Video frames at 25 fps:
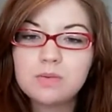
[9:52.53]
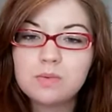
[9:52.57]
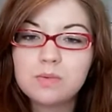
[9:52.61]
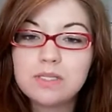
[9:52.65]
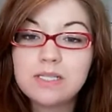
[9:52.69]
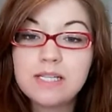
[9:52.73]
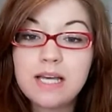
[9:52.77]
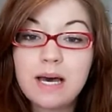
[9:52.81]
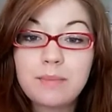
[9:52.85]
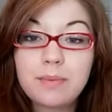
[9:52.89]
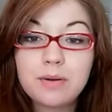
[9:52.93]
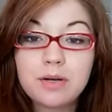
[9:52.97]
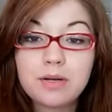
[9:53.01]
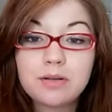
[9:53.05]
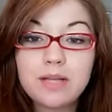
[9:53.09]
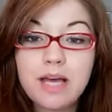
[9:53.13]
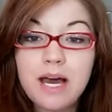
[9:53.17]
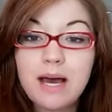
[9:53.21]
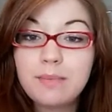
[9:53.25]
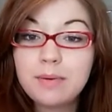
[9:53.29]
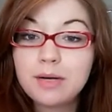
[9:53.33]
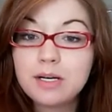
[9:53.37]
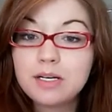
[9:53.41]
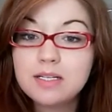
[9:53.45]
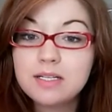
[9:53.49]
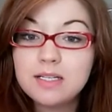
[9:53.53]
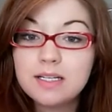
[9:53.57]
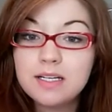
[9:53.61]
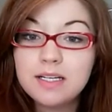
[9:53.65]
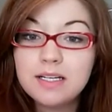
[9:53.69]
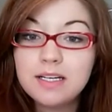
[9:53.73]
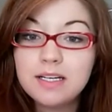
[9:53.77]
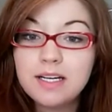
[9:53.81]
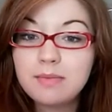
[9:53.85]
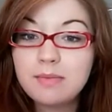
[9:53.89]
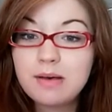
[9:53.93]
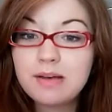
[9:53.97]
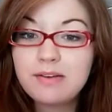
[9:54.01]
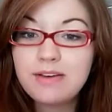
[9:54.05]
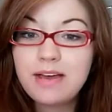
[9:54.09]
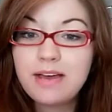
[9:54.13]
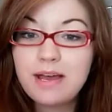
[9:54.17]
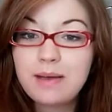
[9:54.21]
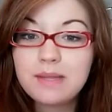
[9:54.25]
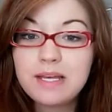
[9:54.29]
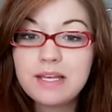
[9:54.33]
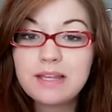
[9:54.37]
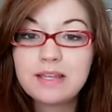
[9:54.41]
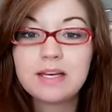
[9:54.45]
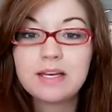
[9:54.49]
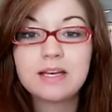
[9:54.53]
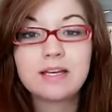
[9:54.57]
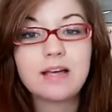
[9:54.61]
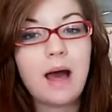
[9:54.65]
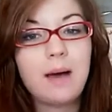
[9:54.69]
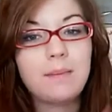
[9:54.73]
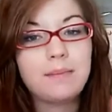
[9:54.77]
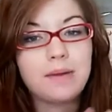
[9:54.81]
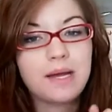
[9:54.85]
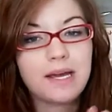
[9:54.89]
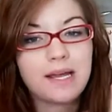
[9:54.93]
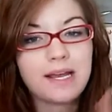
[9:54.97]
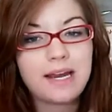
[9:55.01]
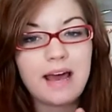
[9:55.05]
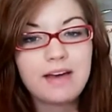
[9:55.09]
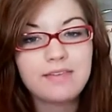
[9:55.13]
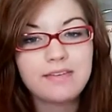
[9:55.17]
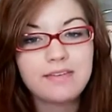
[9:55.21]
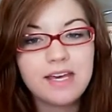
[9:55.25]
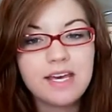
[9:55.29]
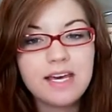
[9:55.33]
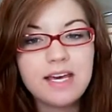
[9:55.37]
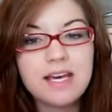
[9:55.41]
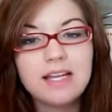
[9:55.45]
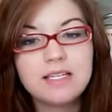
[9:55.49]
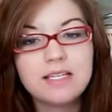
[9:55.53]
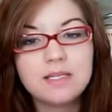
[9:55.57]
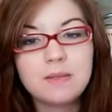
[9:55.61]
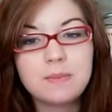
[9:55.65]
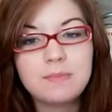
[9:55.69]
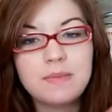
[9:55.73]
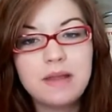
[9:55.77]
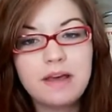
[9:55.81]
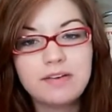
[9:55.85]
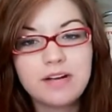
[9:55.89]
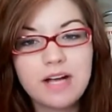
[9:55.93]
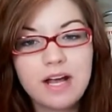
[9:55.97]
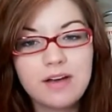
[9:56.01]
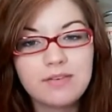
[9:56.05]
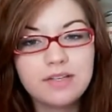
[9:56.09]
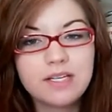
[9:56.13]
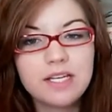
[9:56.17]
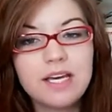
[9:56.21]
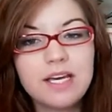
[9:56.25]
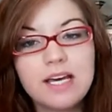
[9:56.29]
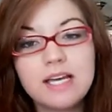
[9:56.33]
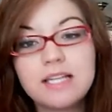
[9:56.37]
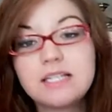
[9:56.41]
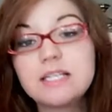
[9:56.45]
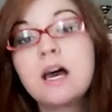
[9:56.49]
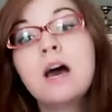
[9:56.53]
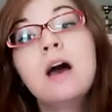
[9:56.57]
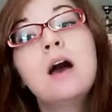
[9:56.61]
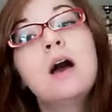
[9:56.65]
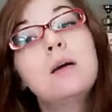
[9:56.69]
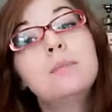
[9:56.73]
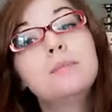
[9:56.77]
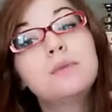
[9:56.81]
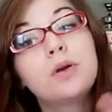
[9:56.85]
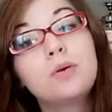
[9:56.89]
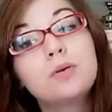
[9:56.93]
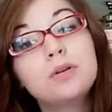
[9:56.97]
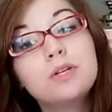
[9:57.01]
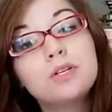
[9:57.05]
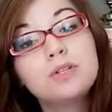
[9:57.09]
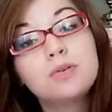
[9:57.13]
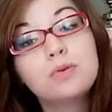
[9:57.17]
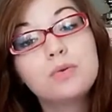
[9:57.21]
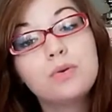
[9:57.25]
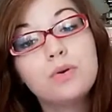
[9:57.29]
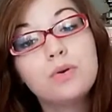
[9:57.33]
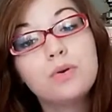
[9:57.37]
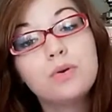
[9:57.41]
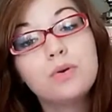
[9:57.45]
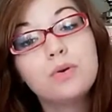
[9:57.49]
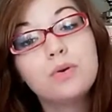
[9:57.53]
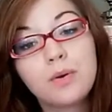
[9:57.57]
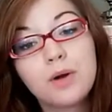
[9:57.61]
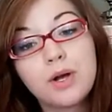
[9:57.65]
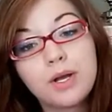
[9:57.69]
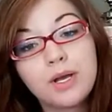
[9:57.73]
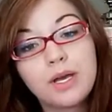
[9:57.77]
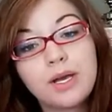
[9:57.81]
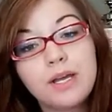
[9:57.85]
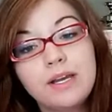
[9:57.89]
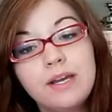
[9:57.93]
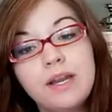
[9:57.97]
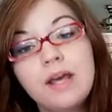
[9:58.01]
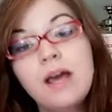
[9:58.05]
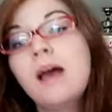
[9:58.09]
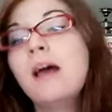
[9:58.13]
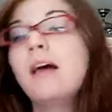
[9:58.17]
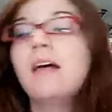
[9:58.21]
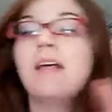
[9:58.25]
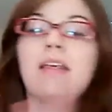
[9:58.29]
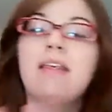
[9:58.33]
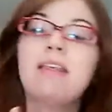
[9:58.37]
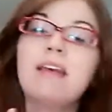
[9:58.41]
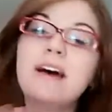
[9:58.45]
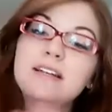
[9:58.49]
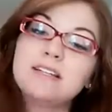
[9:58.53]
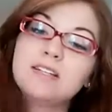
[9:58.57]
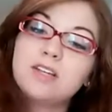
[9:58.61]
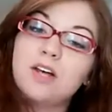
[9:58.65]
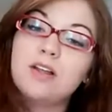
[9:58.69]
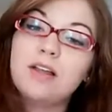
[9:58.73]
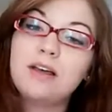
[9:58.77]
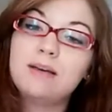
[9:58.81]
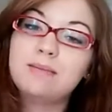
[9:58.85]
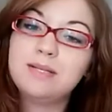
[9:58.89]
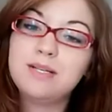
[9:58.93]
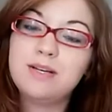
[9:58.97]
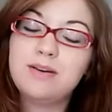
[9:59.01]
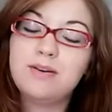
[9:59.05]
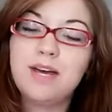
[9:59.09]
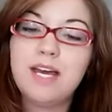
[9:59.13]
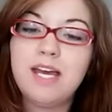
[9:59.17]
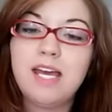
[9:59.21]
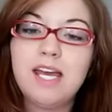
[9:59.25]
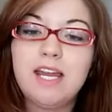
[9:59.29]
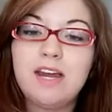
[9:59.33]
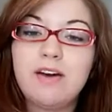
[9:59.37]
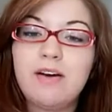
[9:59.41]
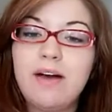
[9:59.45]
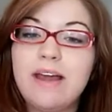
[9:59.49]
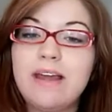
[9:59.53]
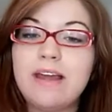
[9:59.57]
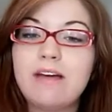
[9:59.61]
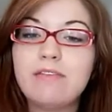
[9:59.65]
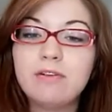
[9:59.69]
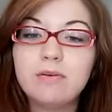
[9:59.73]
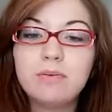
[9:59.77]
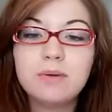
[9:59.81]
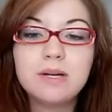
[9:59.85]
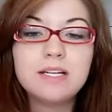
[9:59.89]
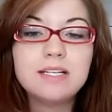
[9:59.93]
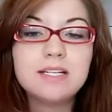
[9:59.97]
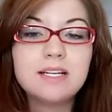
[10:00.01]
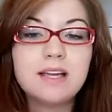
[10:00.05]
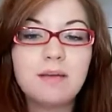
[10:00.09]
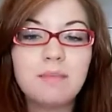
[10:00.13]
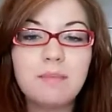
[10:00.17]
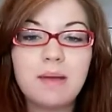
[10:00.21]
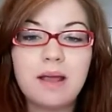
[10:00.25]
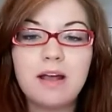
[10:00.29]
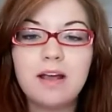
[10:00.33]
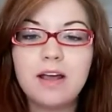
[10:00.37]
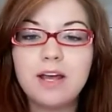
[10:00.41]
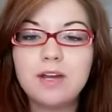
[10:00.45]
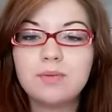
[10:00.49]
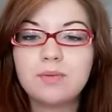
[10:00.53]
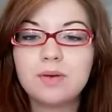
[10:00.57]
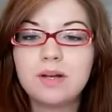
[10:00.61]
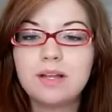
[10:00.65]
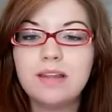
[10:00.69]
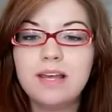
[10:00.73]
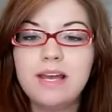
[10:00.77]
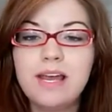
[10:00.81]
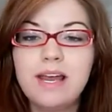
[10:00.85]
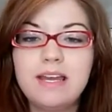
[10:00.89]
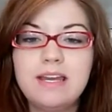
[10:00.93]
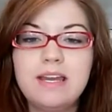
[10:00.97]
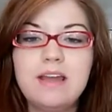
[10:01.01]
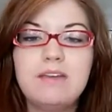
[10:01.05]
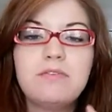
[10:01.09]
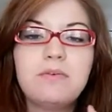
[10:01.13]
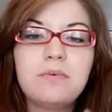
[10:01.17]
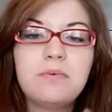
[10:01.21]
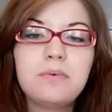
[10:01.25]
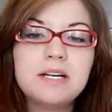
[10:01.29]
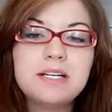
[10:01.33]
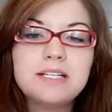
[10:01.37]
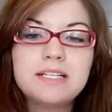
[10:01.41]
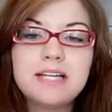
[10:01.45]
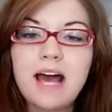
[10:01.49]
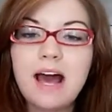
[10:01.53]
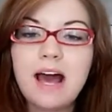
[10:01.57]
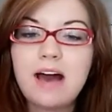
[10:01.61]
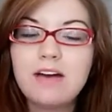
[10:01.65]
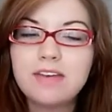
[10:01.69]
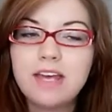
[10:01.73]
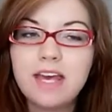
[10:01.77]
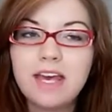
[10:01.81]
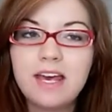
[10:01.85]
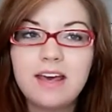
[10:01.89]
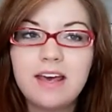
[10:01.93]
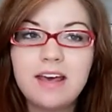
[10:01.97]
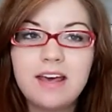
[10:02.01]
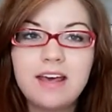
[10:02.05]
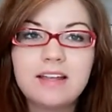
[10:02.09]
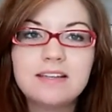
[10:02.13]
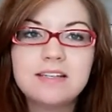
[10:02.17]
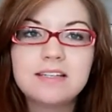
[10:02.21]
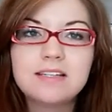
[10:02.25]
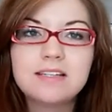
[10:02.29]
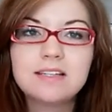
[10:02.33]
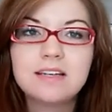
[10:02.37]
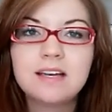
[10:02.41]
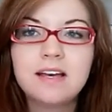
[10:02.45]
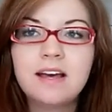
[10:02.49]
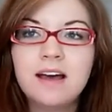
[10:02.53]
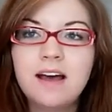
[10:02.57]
was that person in my family that I'm not going to have kids, never having kids, going to school, I'm working, That's all I'm doing. You know, I never wanted to get married, really. I never wanted to have kids.